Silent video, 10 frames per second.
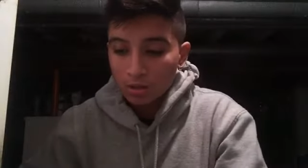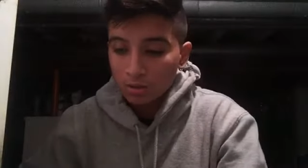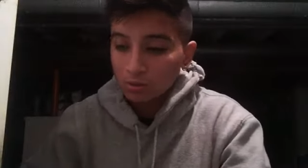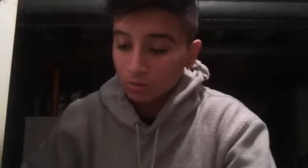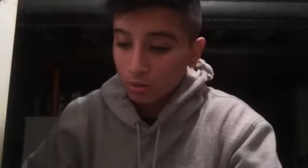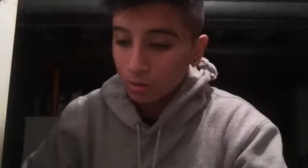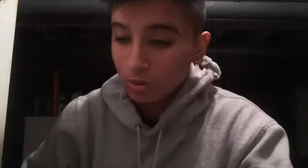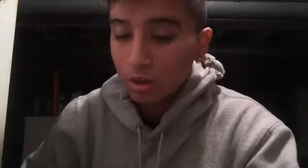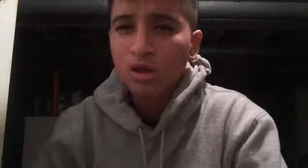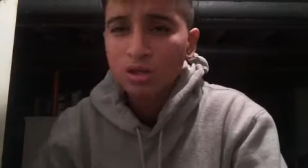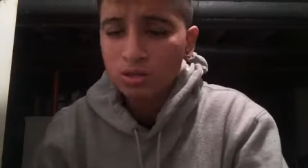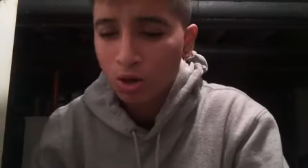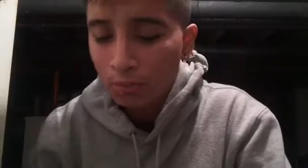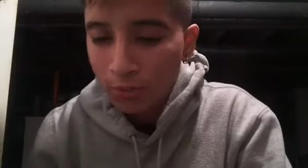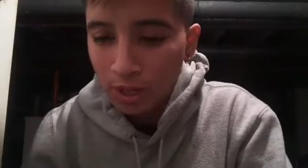you know. So I
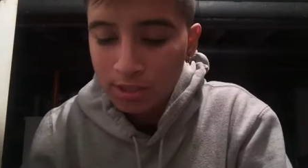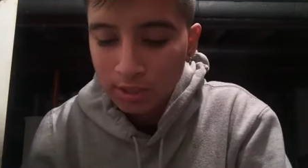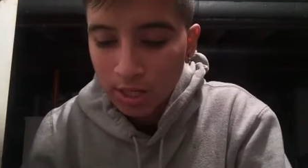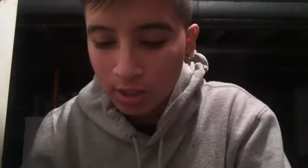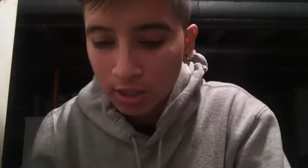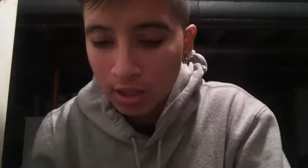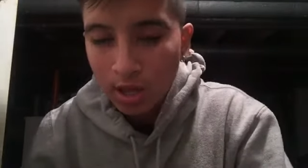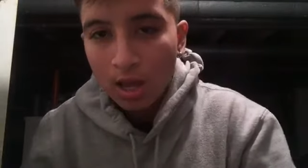hope you guys like it.